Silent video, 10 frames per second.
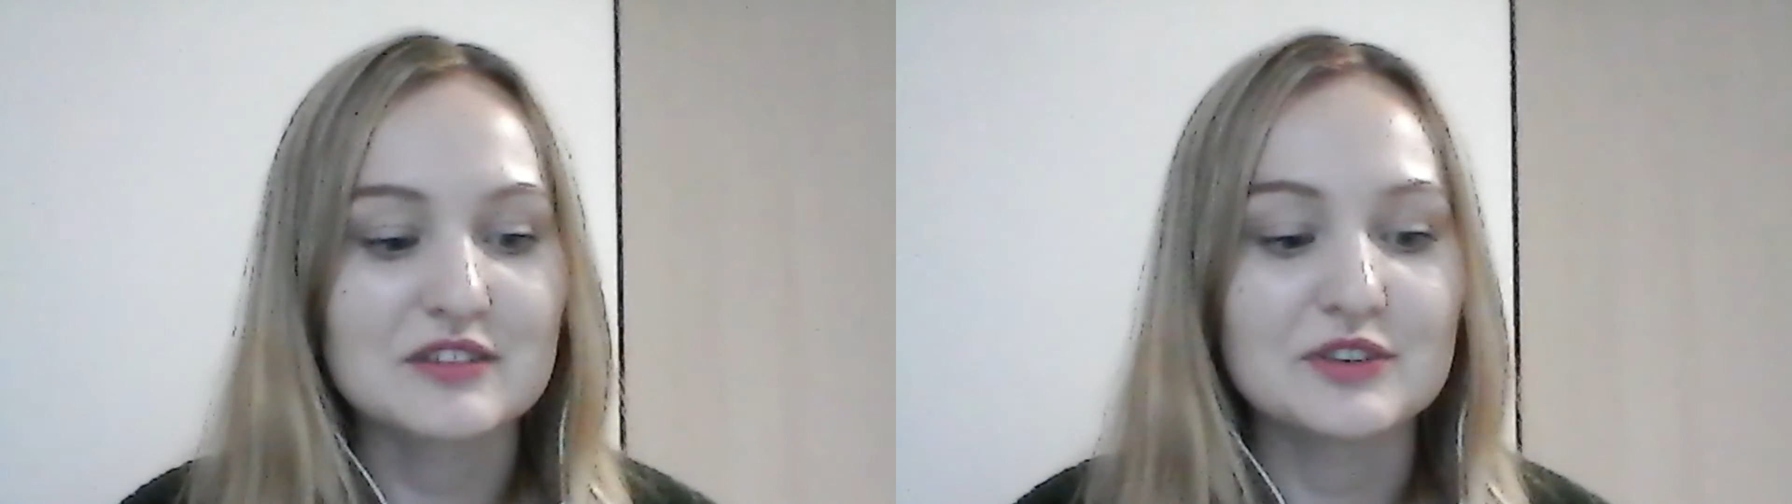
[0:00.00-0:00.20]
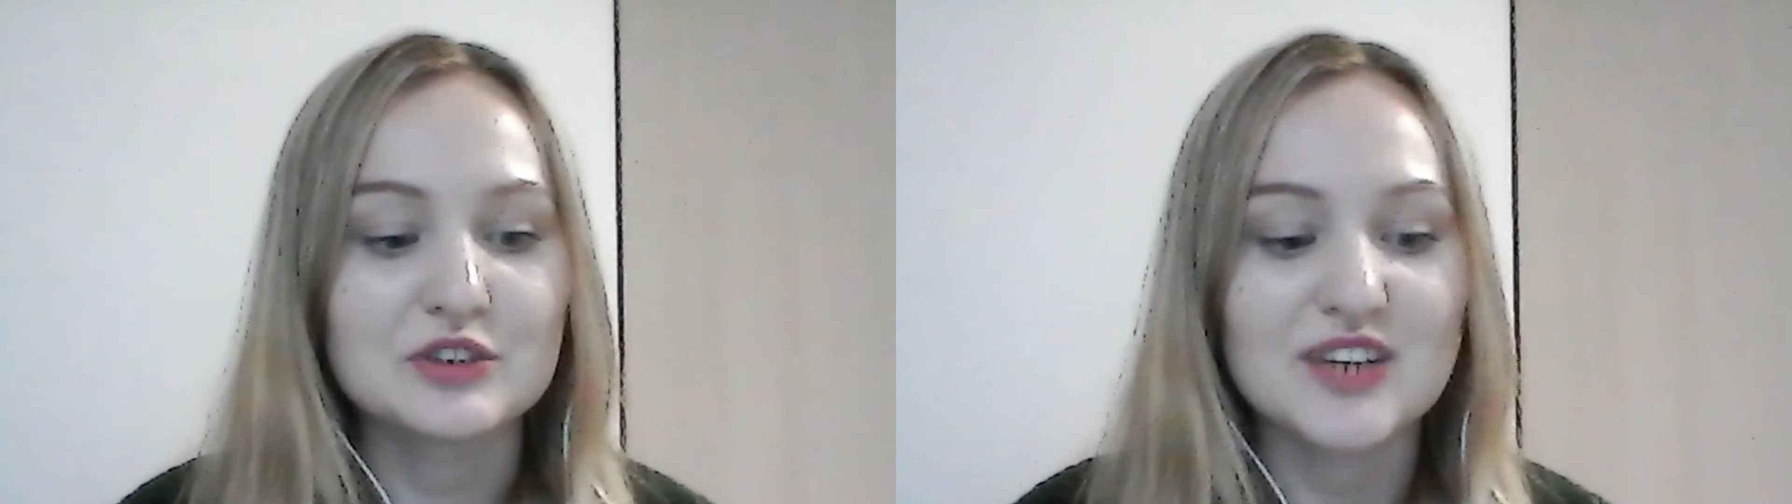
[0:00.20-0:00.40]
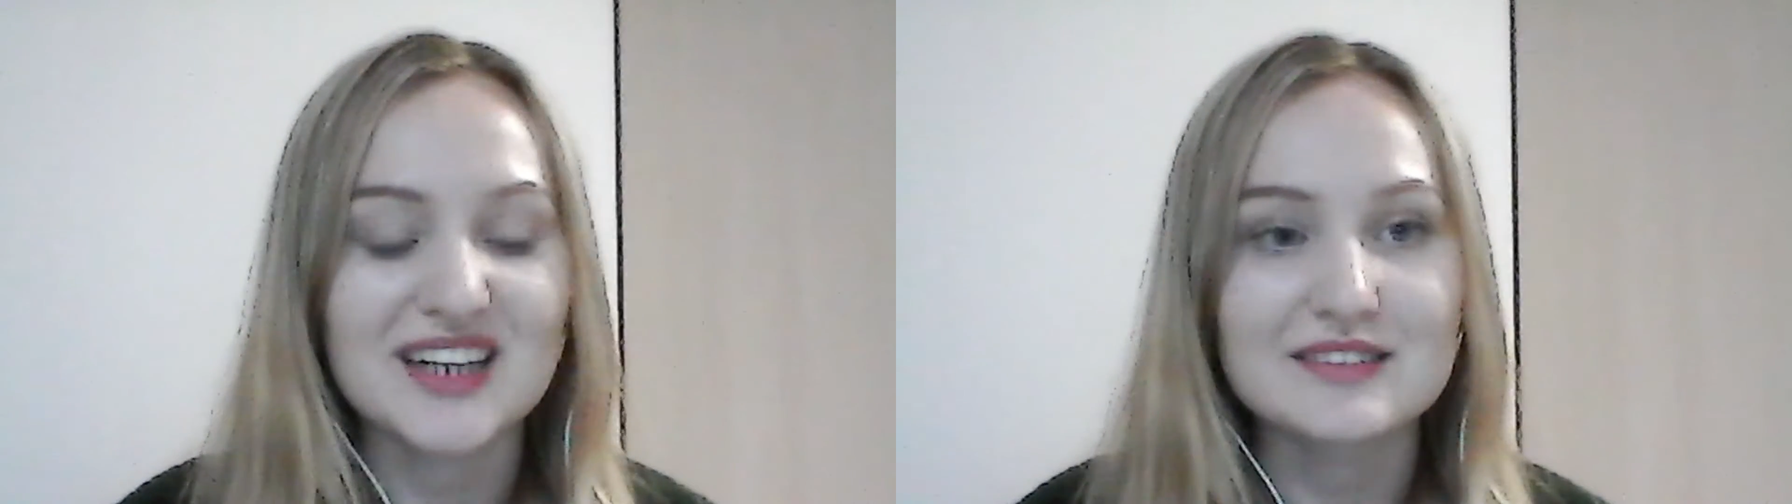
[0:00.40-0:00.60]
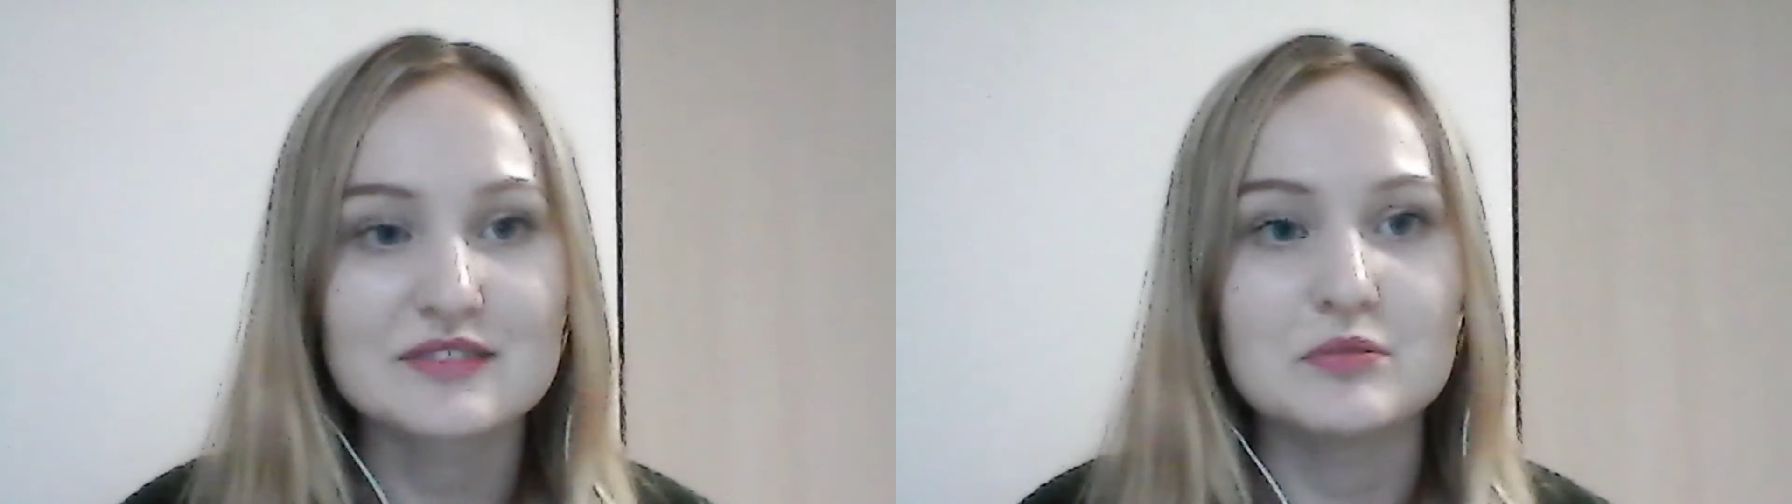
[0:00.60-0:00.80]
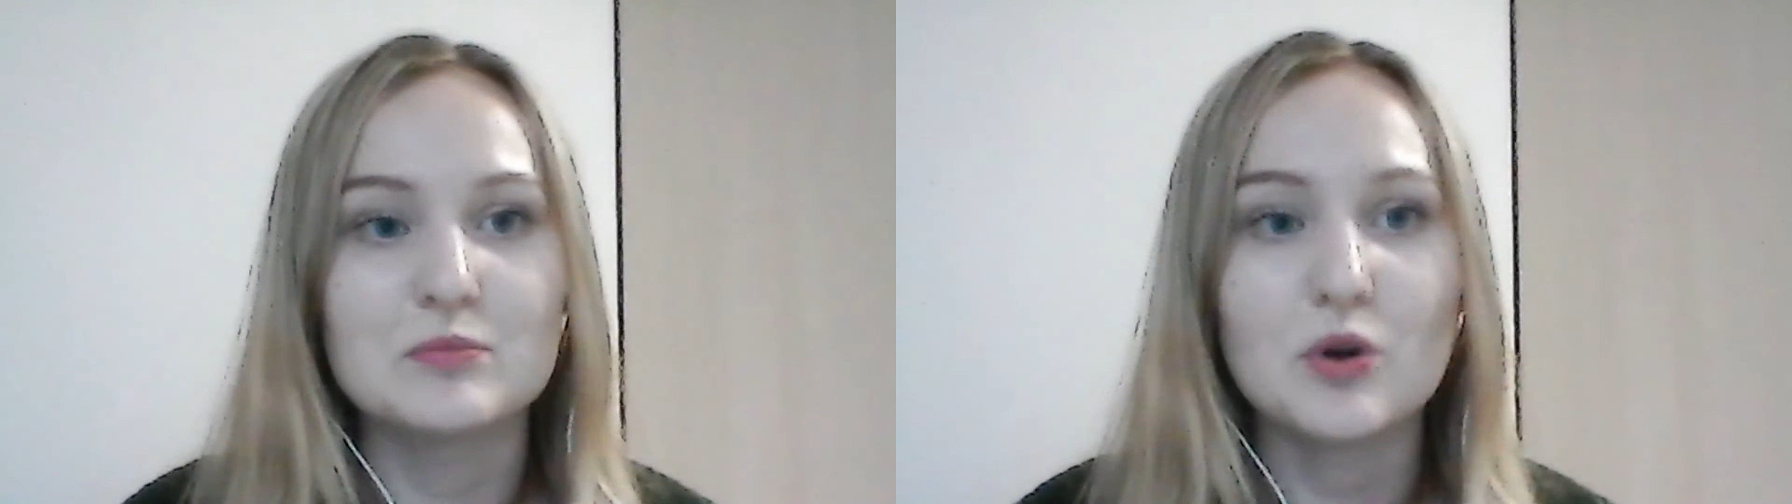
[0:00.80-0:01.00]
of her
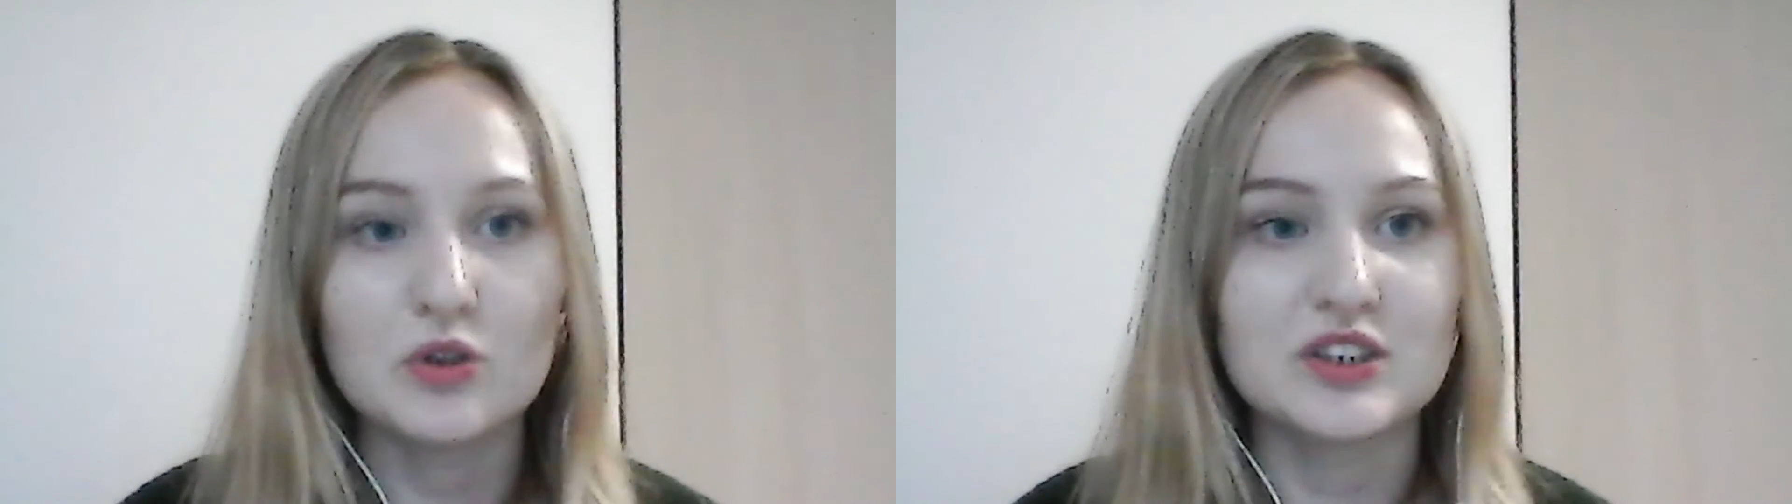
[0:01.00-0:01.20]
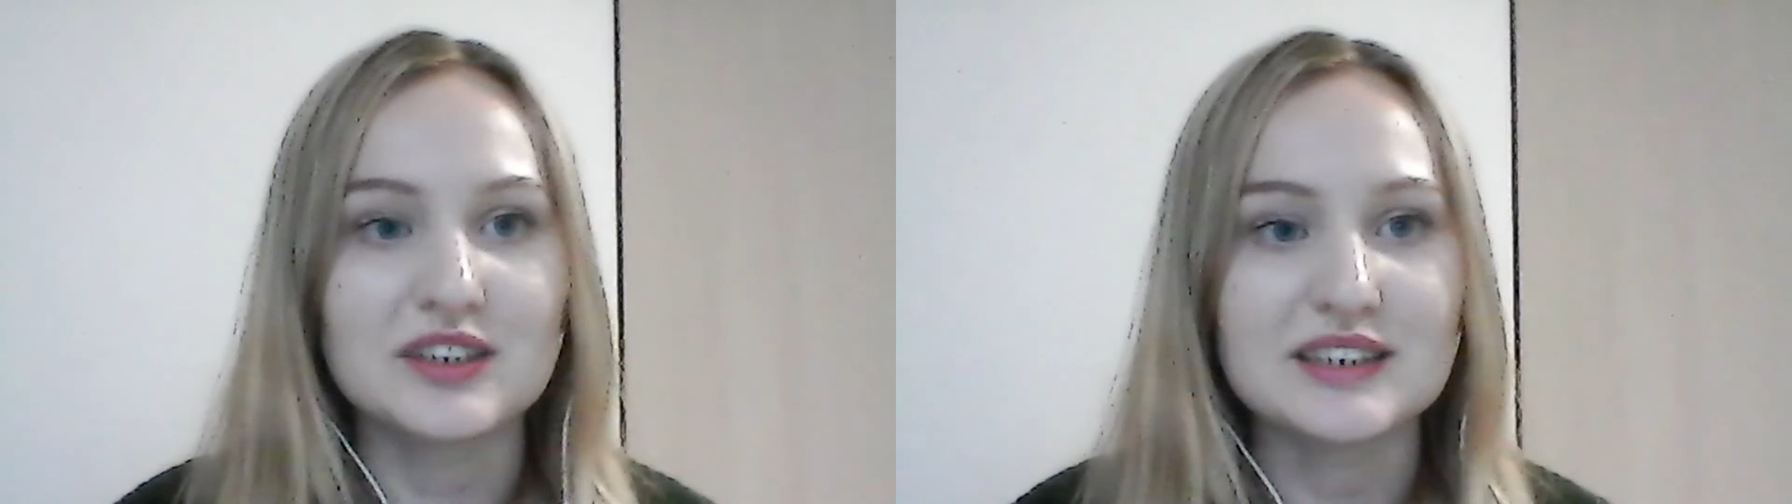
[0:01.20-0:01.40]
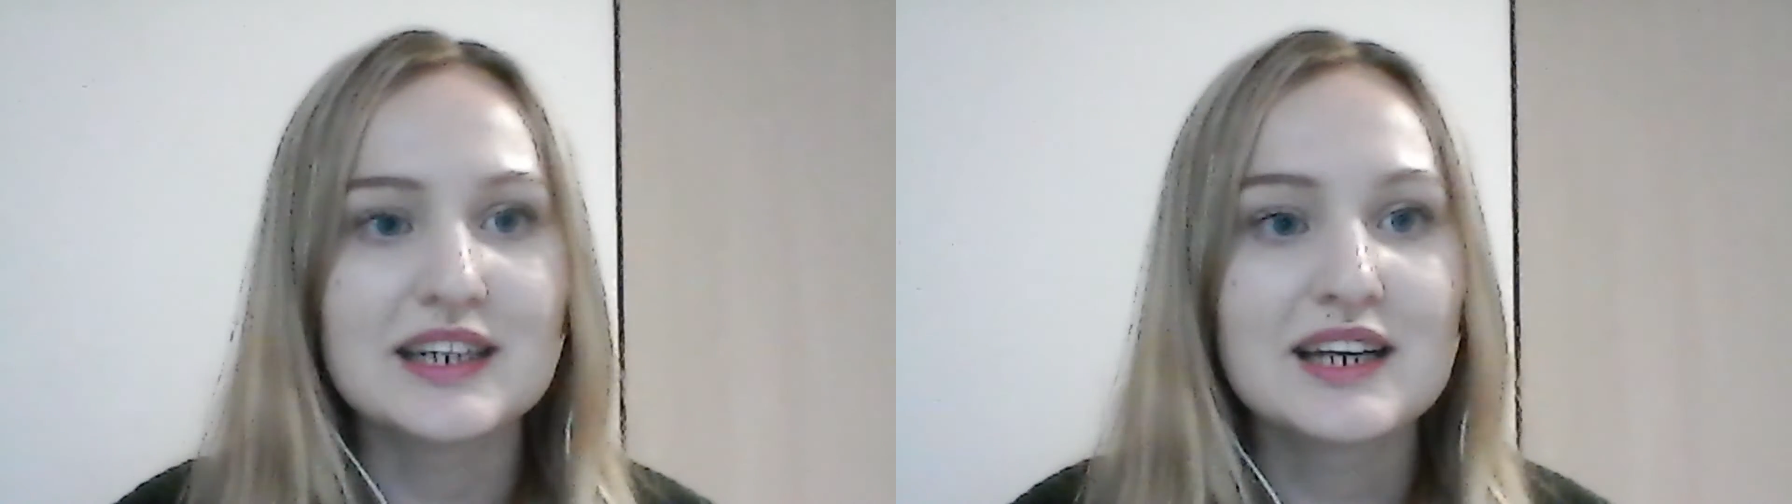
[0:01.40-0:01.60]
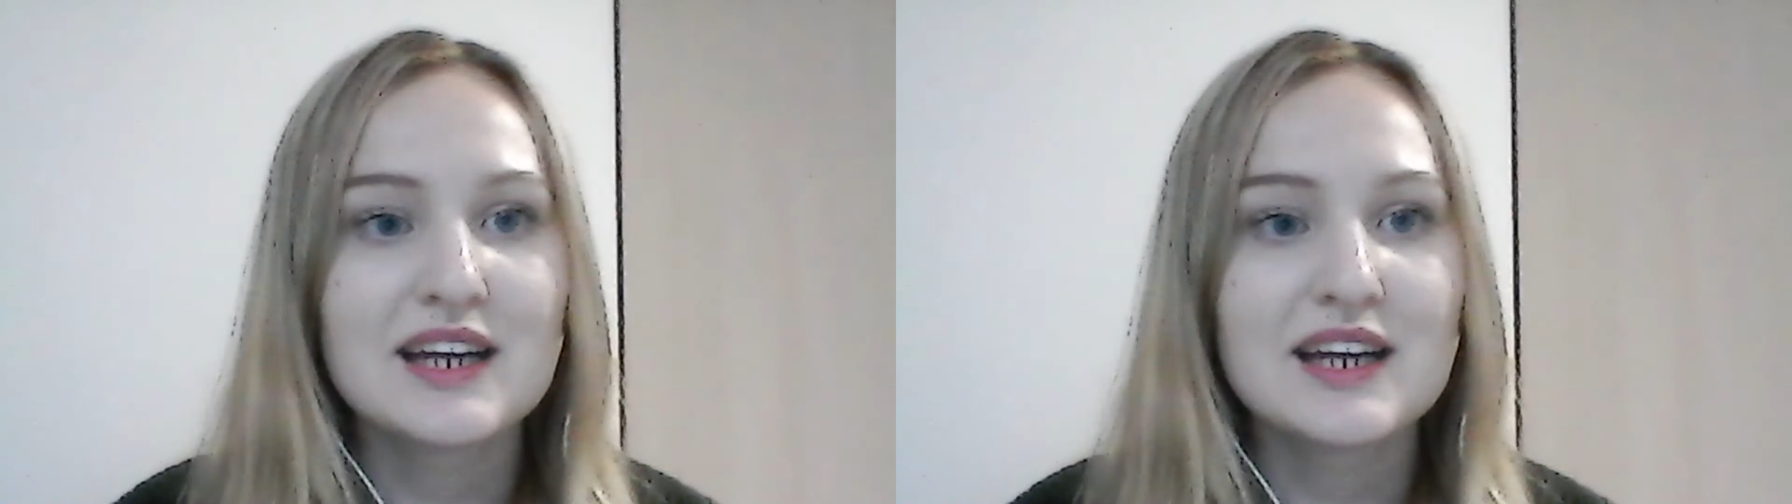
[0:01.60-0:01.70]
right to mourn.